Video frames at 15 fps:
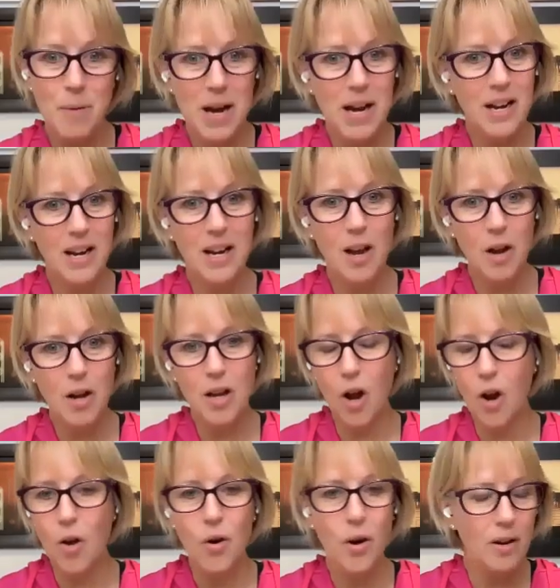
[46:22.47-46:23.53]
going to go
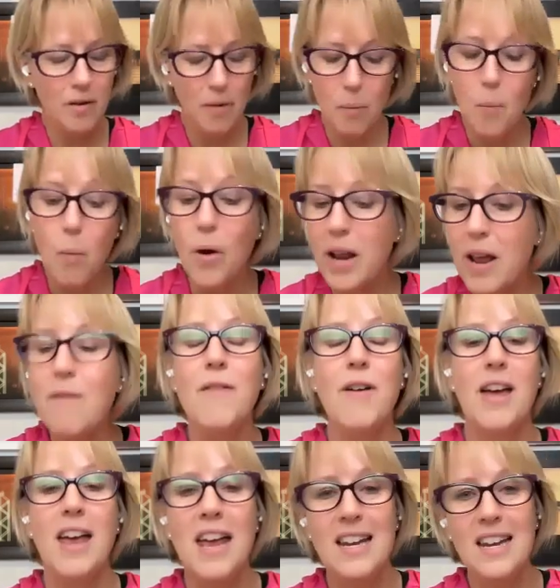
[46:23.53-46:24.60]
and whatever.
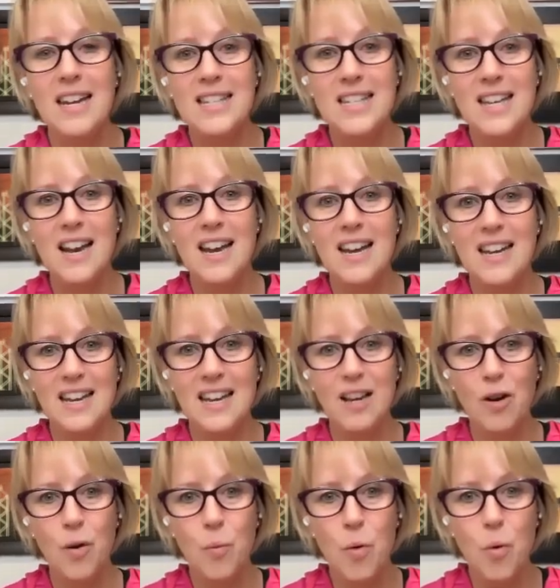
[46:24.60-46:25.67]
And it's like,
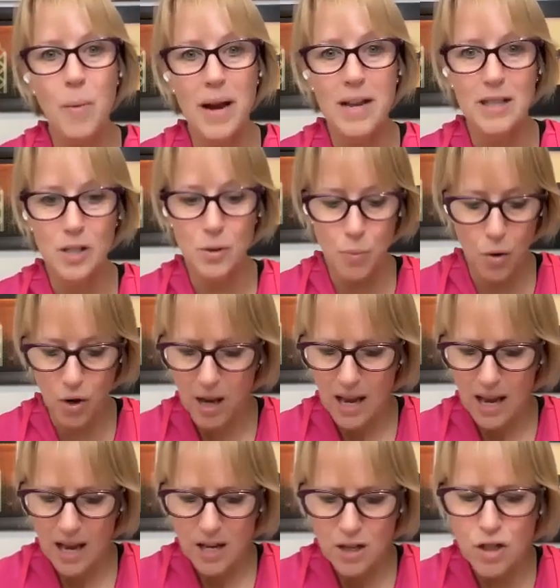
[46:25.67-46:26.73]
we'll make this work.
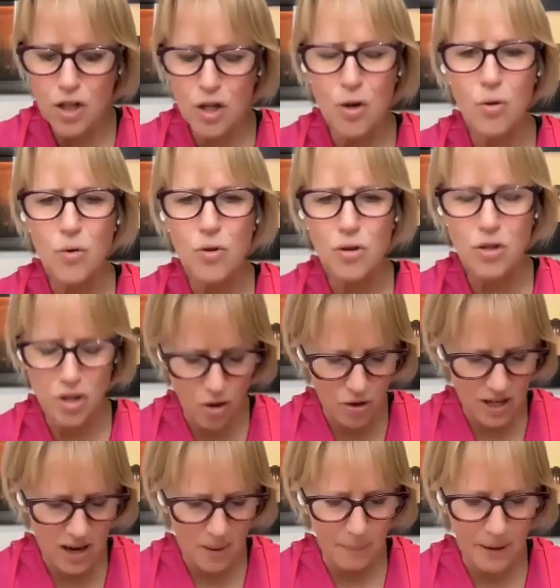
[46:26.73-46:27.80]
Do you
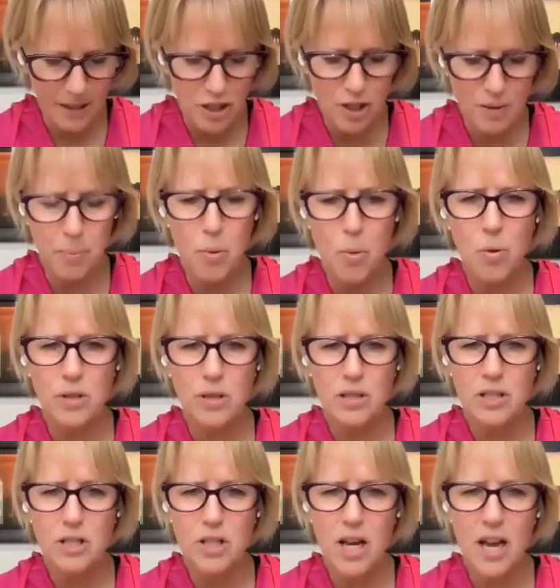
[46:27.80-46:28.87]
get much support?
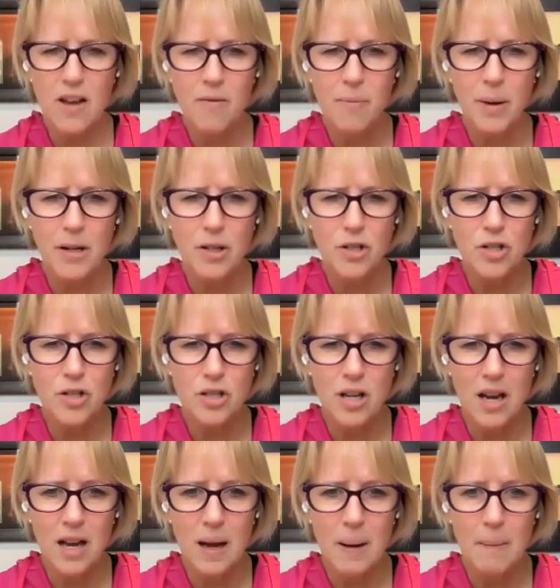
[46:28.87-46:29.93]
Do you have much
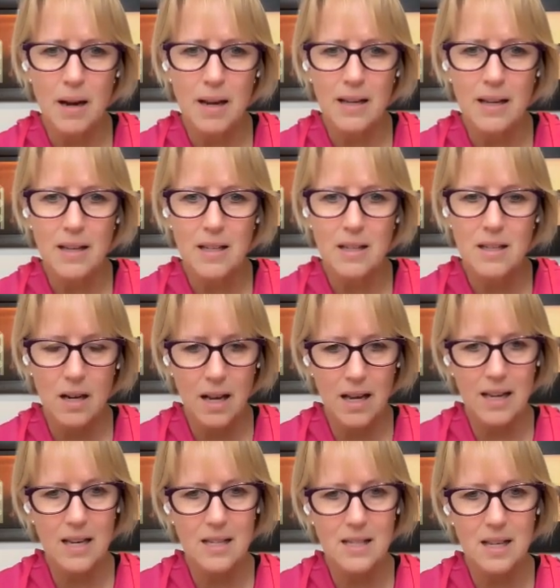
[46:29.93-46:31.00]

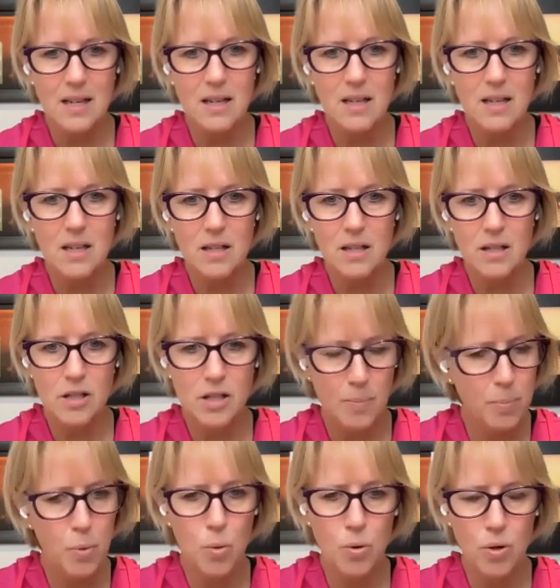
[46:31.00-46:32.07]
like as in
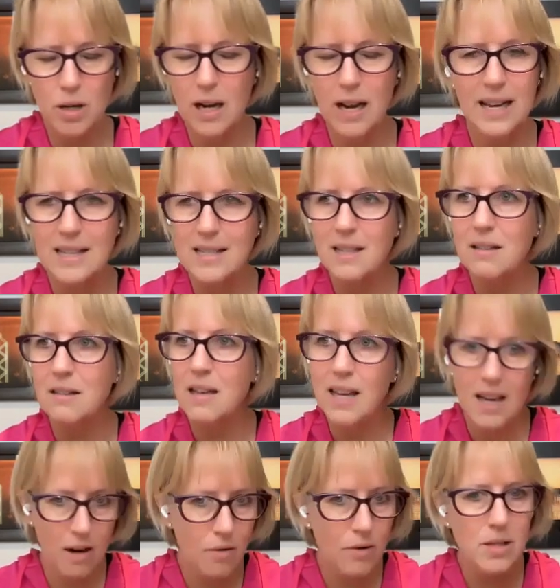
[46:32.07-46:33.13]
support, like as in
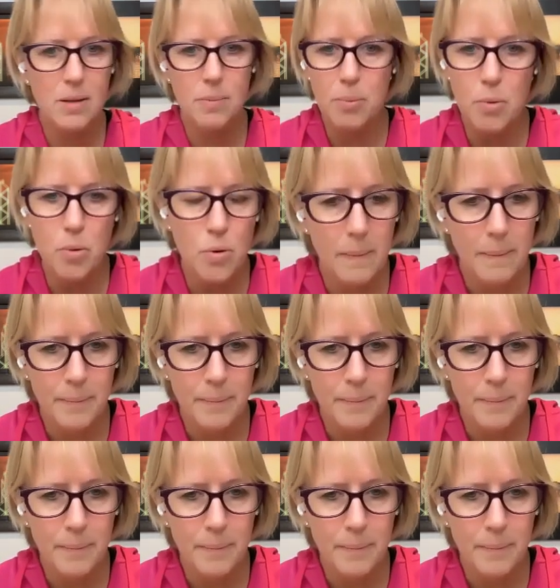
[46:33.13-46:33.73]
carer support?